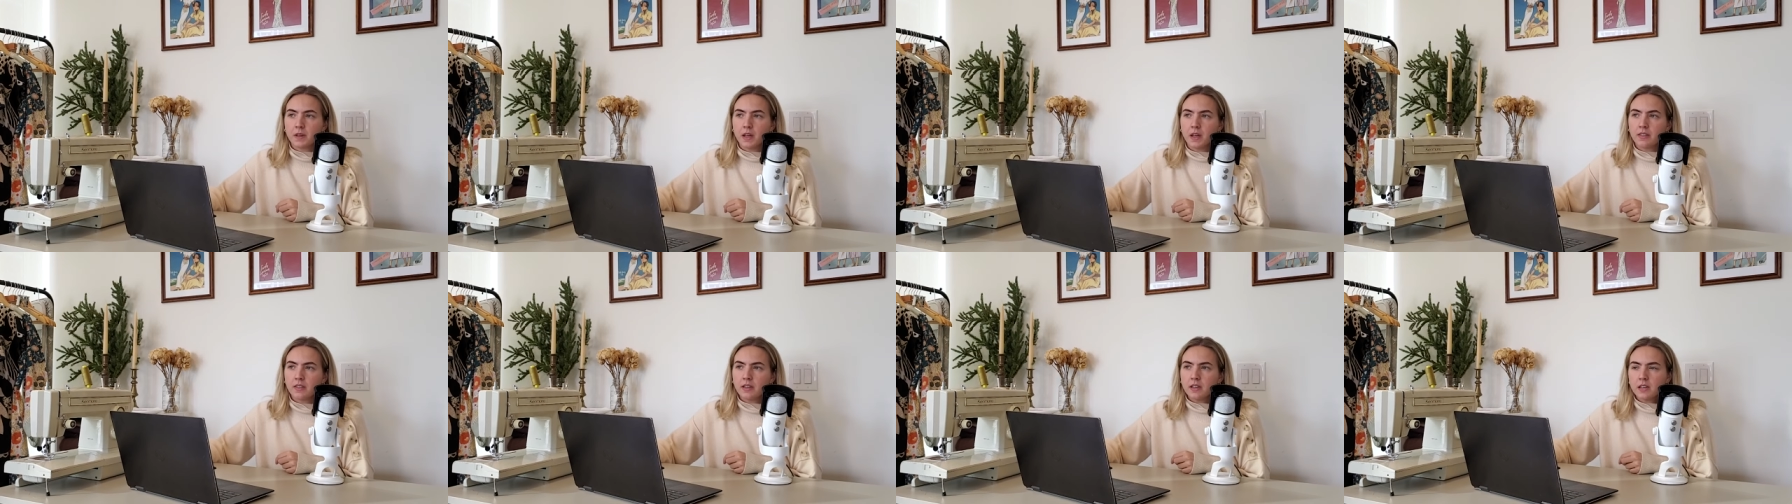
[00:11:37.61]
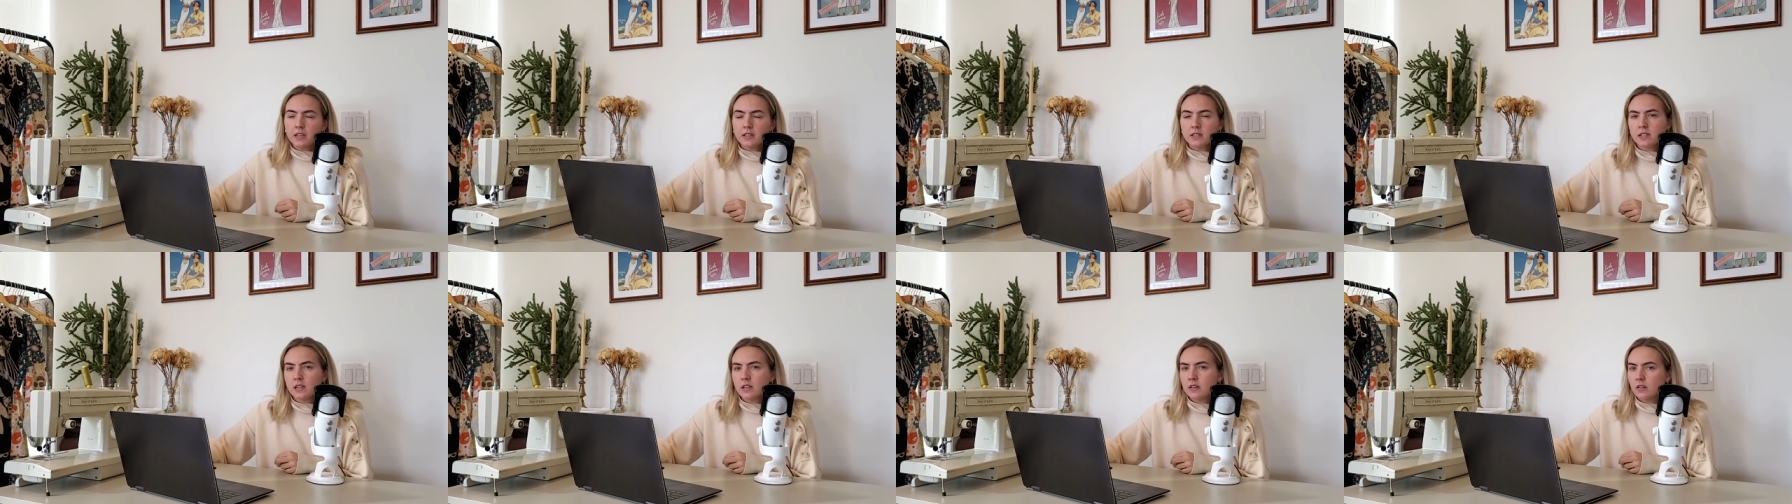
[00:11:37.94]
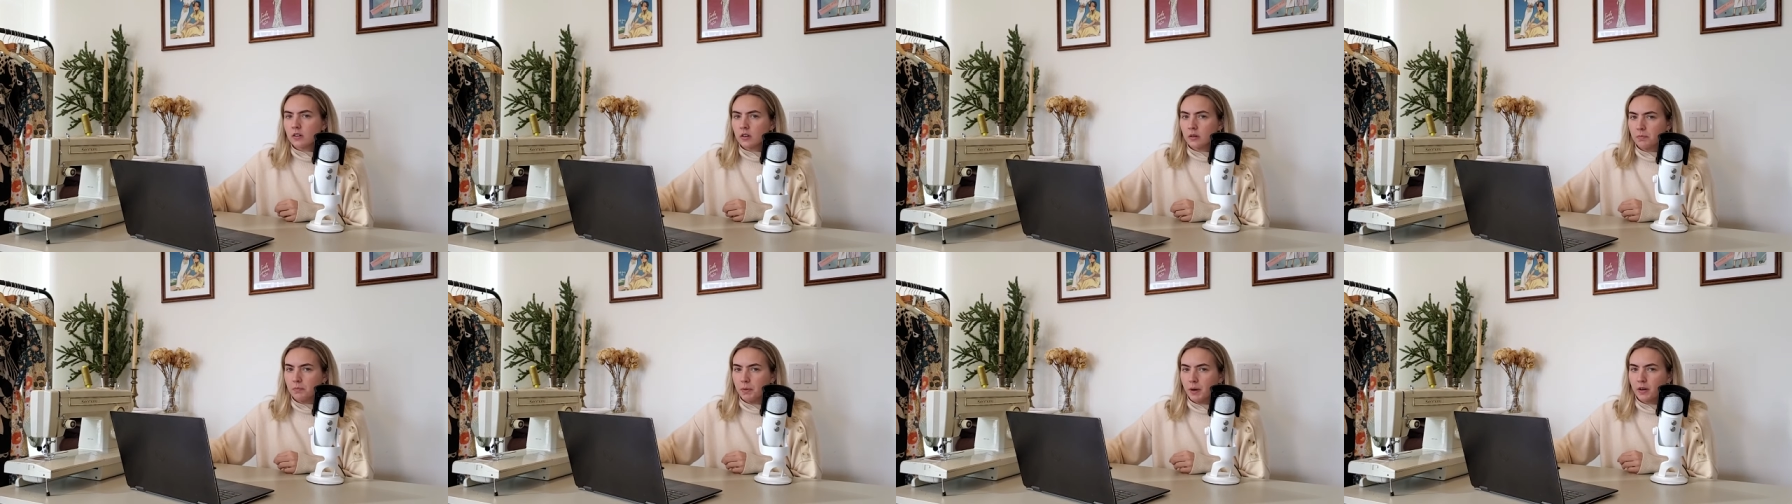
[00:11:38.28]
I think it's
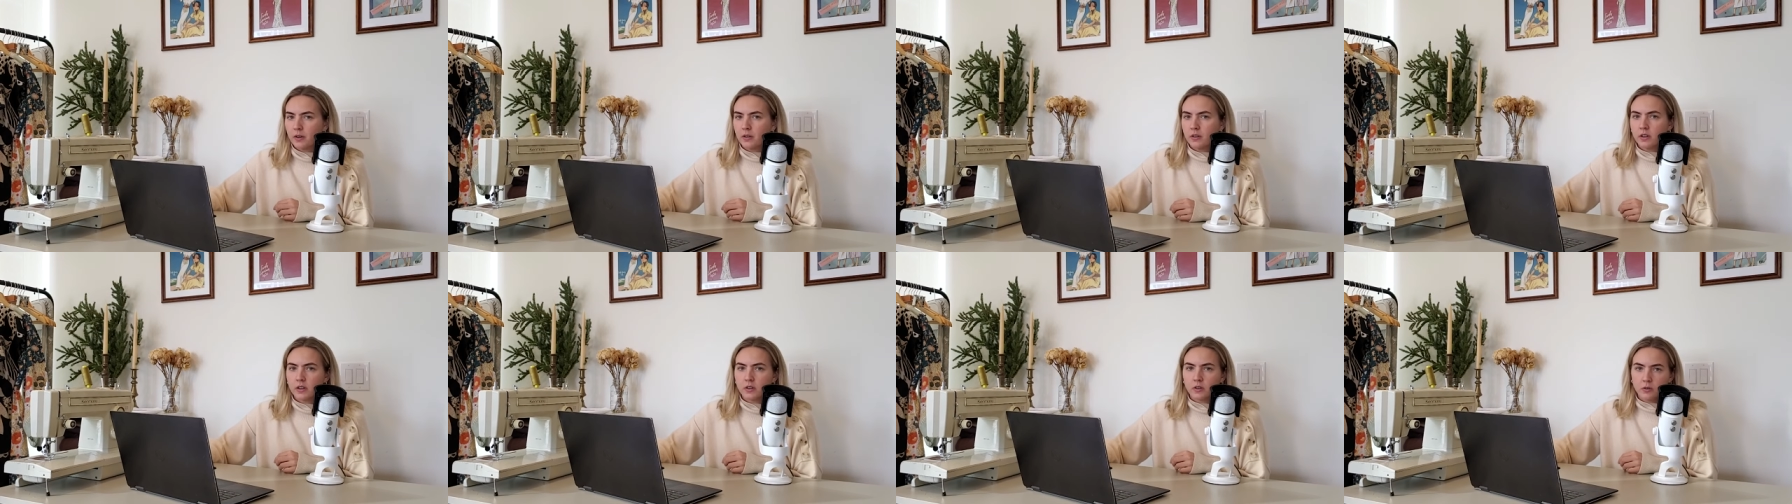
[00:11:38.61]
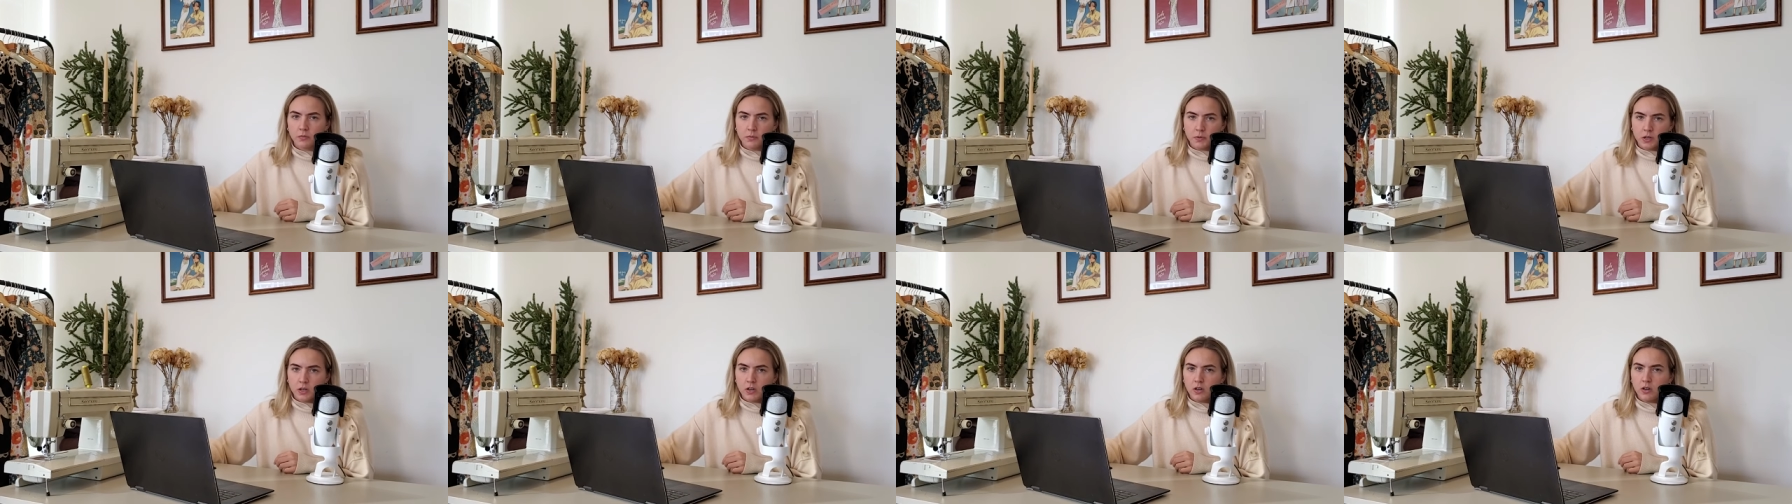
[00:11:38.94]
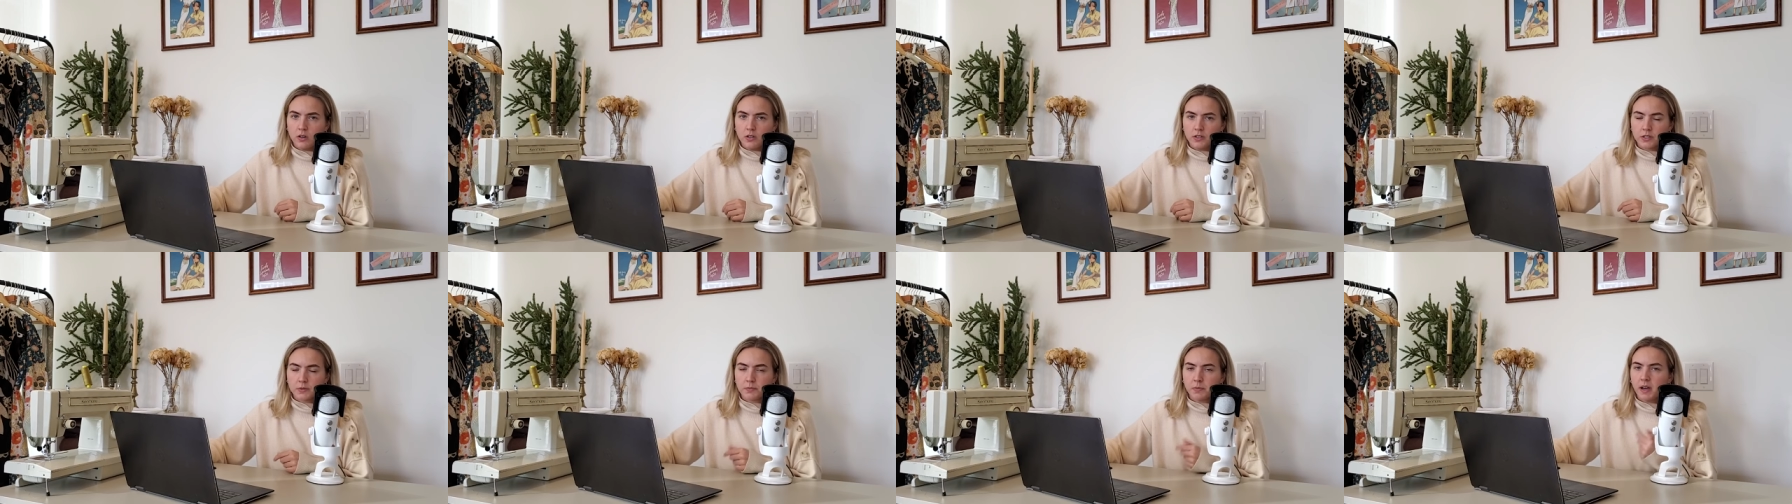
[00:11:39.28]
either a Butterick or
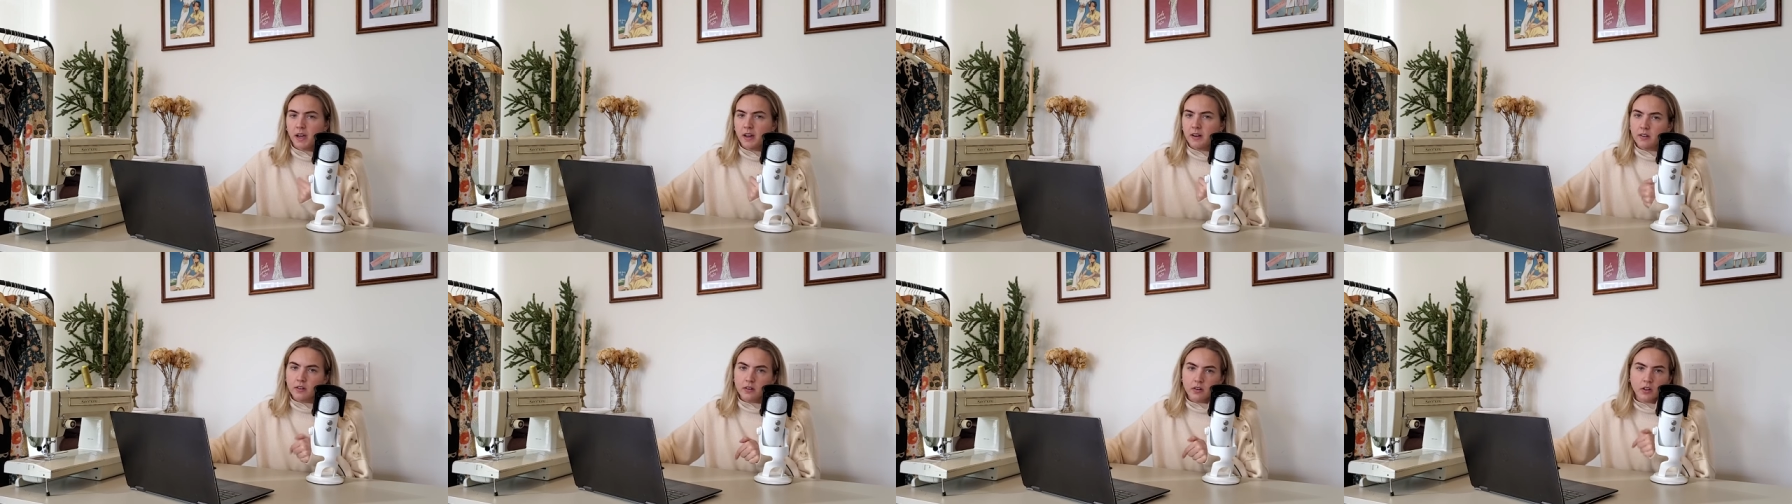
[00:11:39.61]
McCall's pattern.